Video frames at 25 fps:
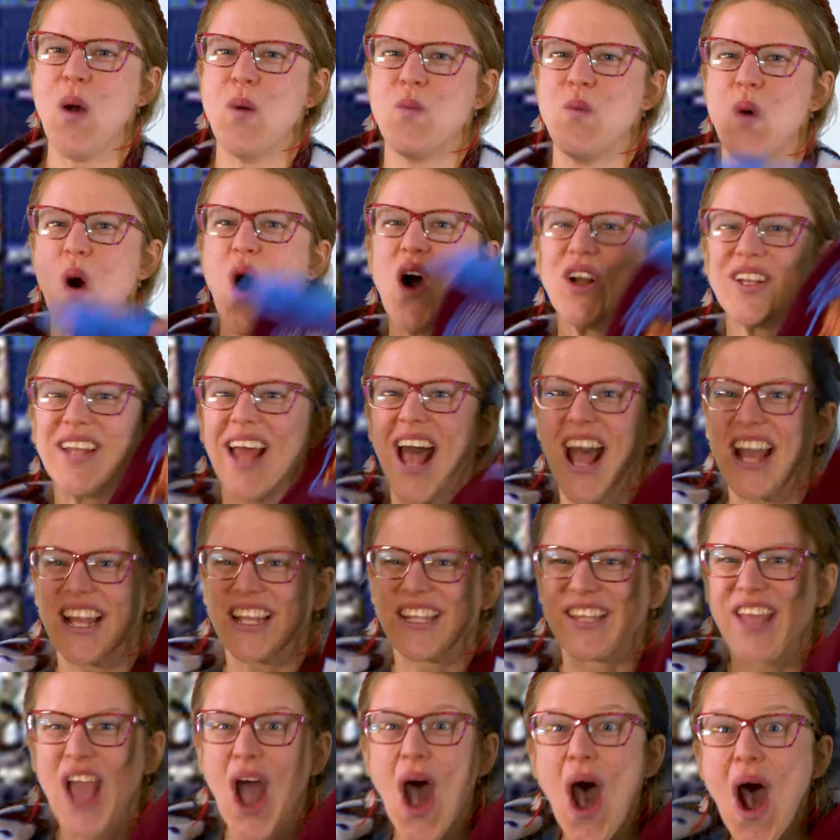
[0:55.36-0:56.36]
What a
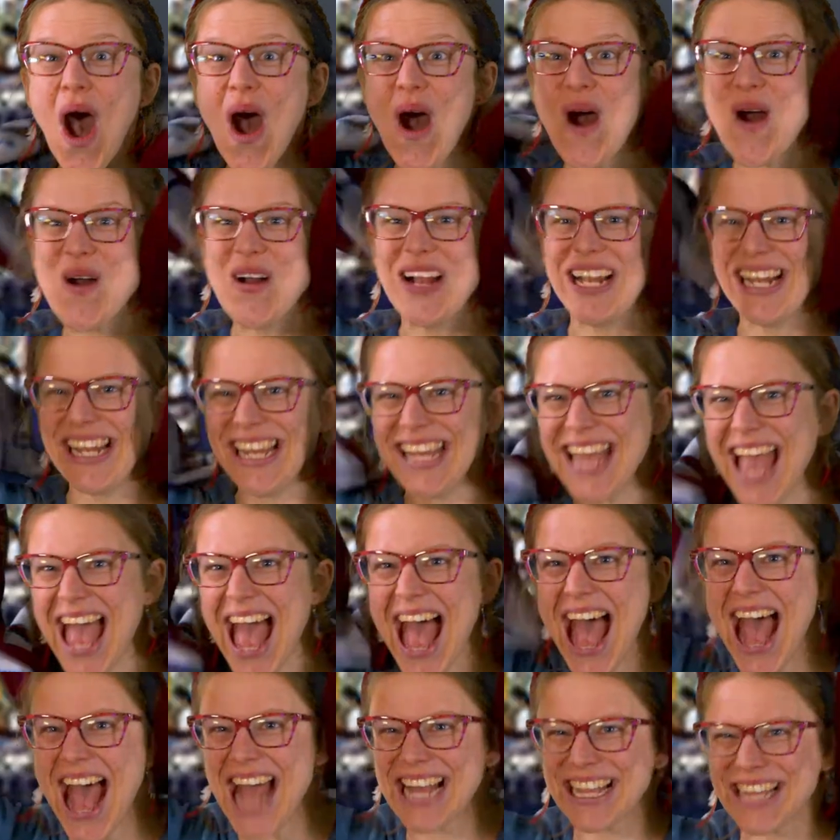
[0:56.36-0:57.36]
goal!
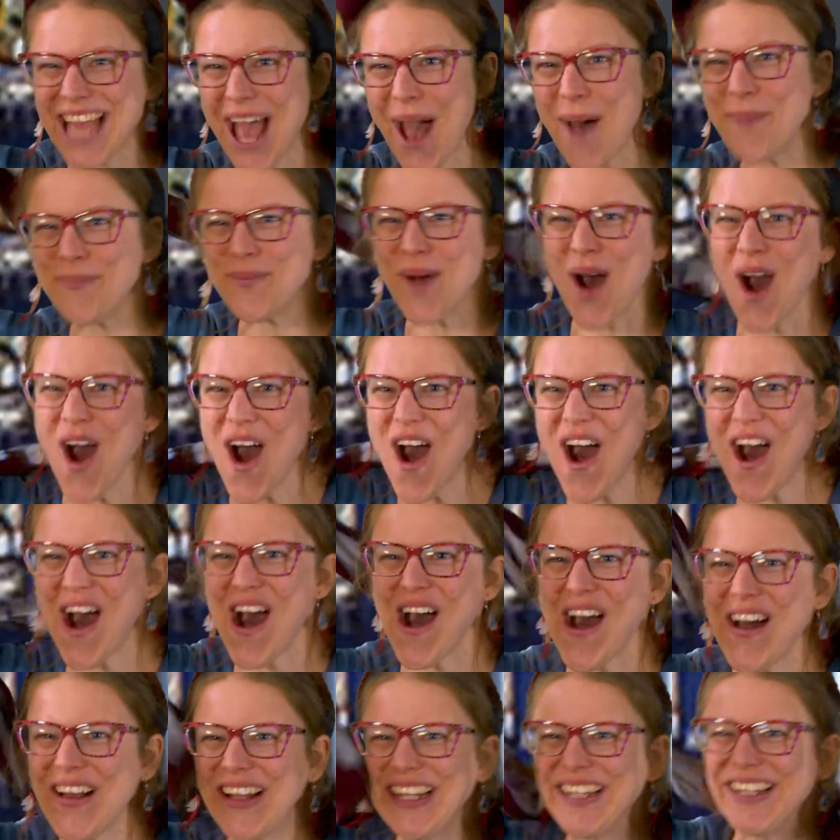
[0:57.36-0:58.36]
Yeah,
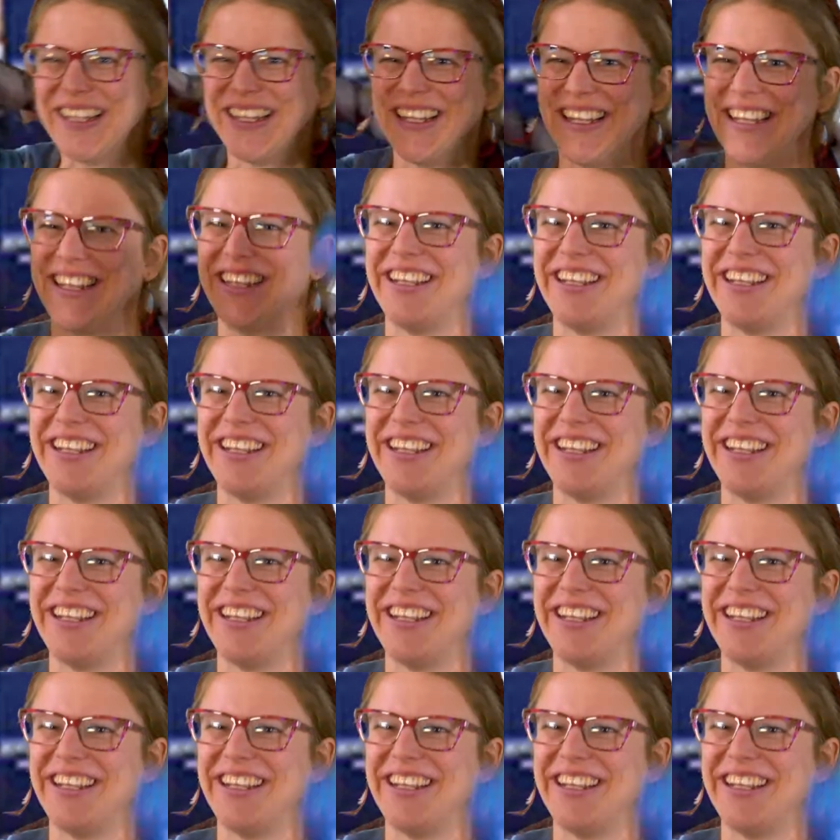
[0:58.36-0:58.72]
come on.